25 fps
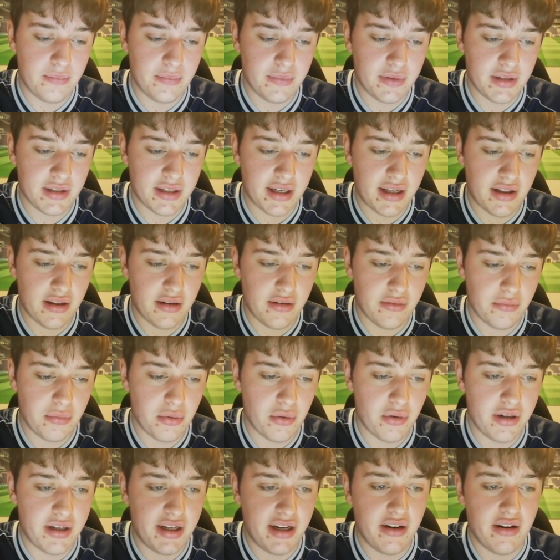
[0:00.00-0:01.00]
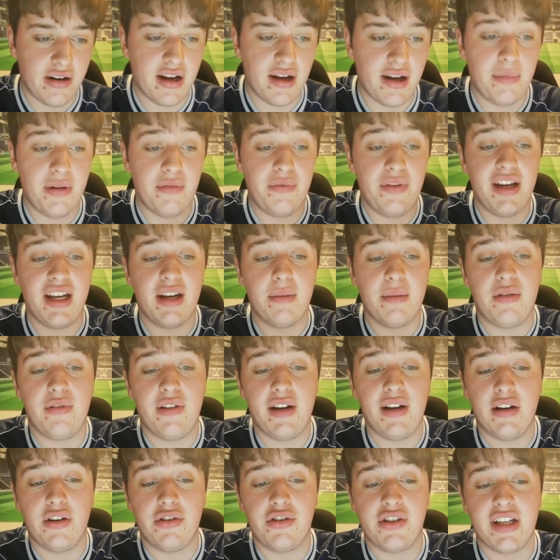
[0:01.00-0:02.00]
just getting the report here, Benfica
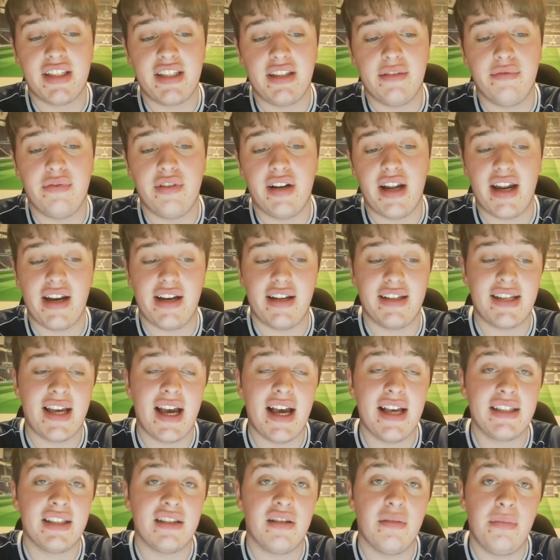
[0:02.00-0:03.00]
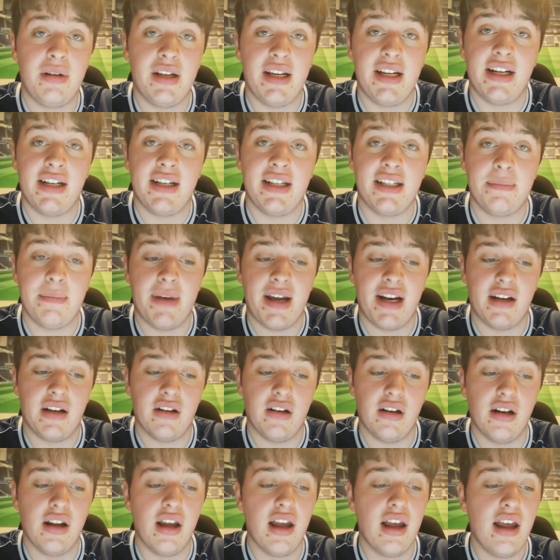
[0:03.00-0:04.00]
midfielder Gedson Fernandes has completed his
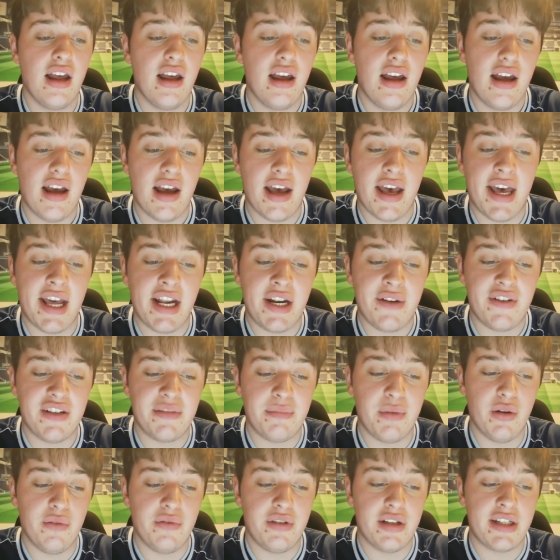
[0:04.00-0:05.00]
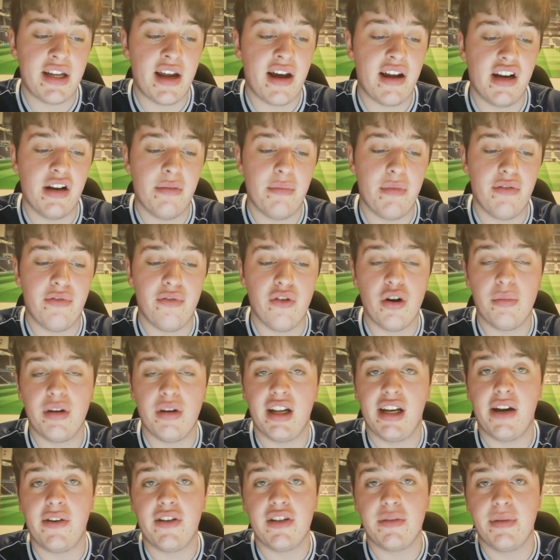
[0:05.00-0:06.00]
medical ahead of his move to Tottenham. A
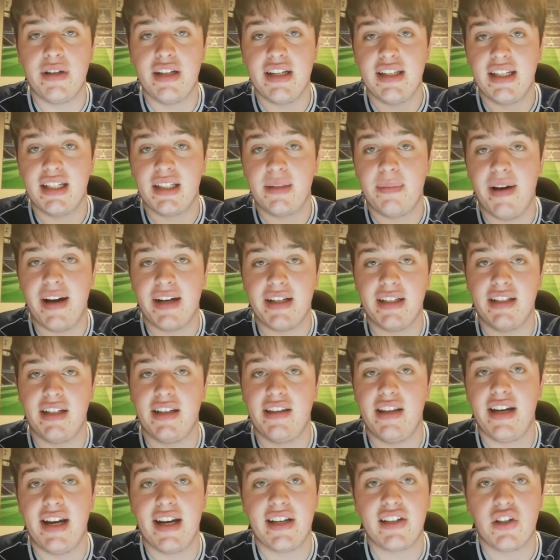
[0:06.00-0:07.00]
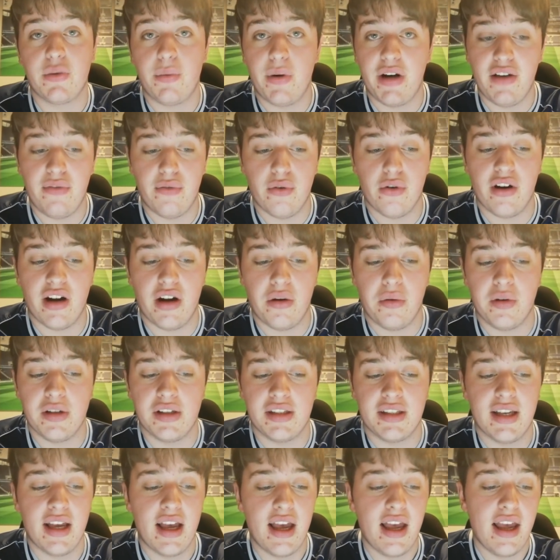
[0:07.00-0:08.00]
formal announcement is expected in the next 24
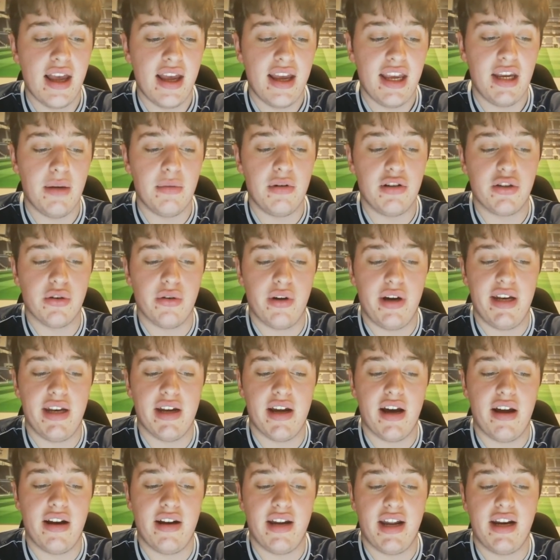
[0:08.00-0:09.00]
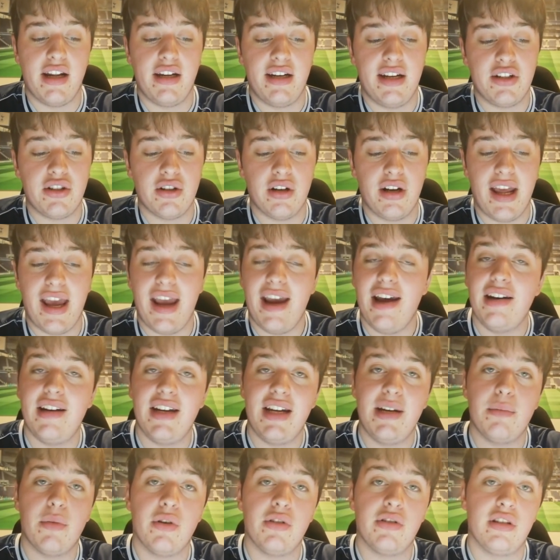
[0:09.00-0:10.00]
hours. He will join on an initial
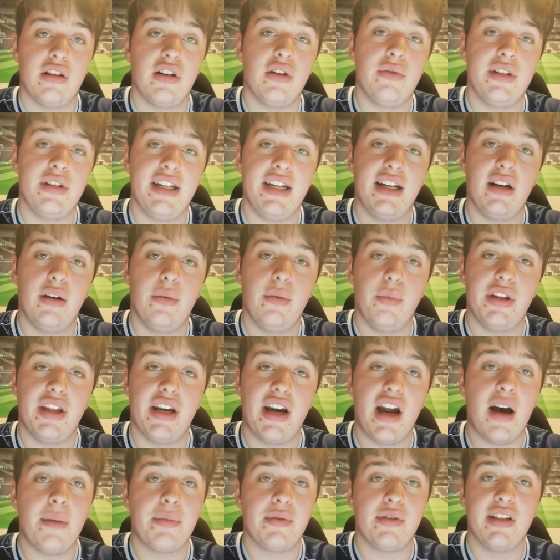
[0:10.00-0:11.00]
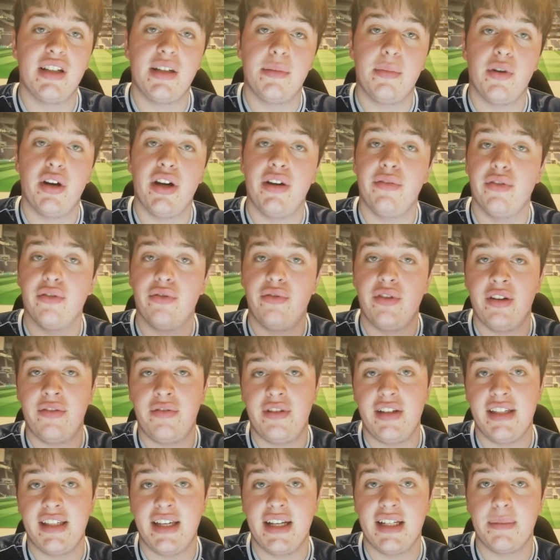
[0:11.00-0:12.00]
18-month loan deal with an option to buy for
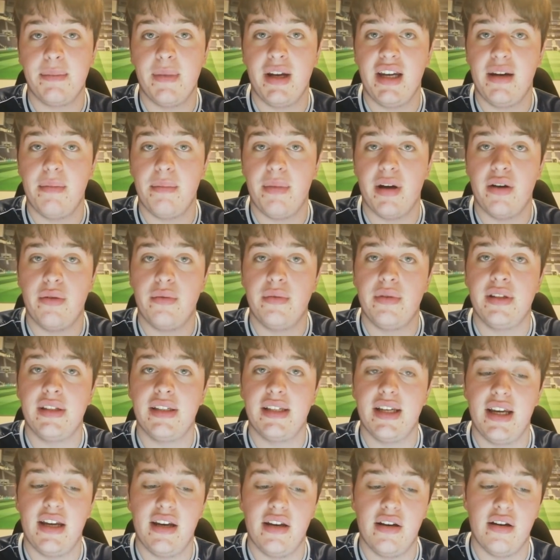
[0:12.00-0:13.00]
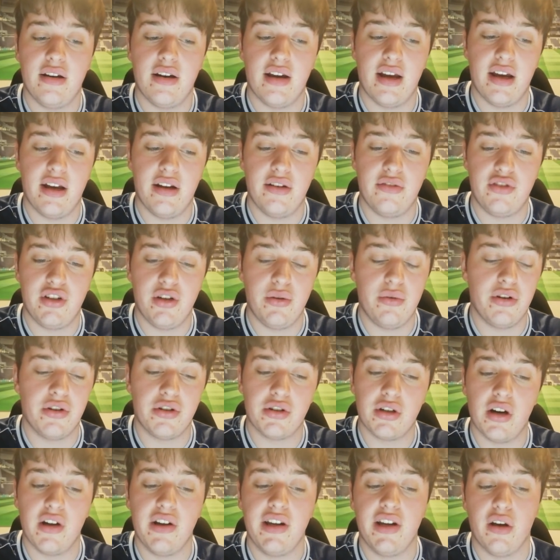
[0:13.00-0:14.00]
£56 million in June or
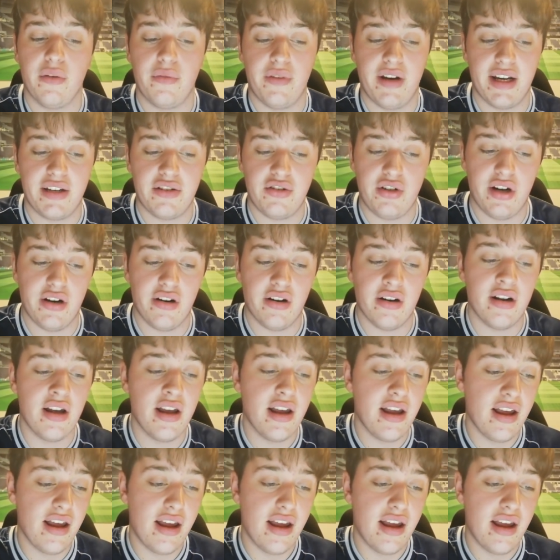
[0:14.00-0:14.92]
July of next year.